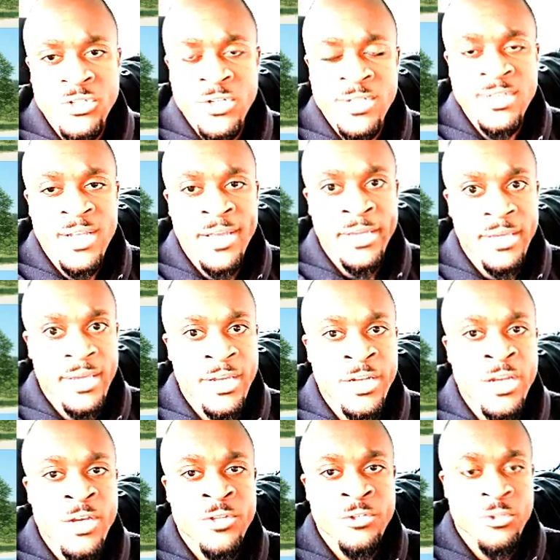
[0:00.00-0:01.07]
just like
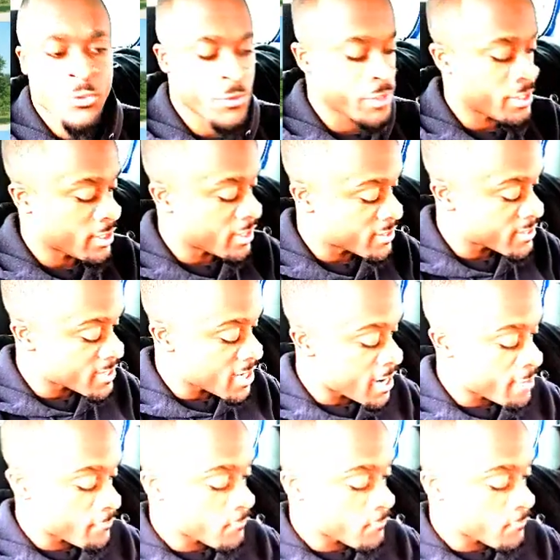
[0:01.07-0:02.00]
any other tree, aside